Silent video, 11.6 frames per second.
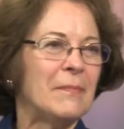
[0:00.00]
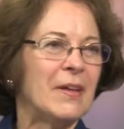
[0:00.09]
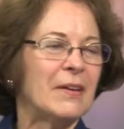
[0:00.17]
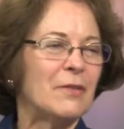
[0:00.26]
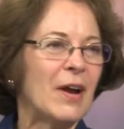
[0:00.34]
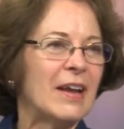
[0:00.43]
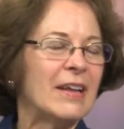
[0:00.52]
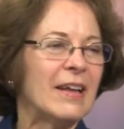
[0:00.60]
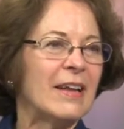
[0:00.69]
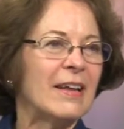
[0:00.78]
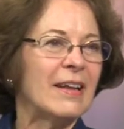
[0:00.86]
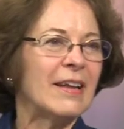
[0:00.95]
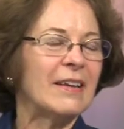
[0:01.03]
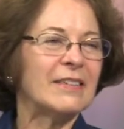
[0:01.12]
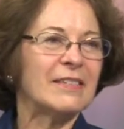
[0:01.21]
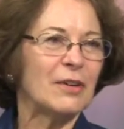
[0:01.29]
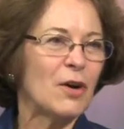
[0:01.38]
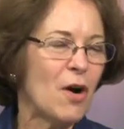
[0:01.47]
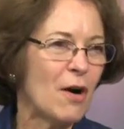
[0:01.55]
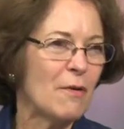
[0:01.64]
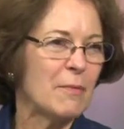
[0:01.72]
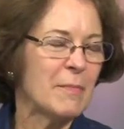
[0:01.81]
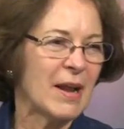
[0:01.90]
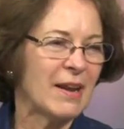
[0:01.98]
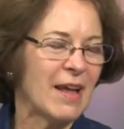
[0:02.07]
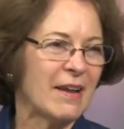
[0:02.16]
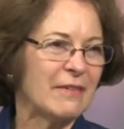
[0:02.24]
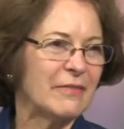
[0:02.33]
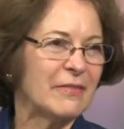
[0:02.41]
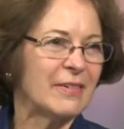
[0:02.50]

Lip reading: Greg, it is a call of my life.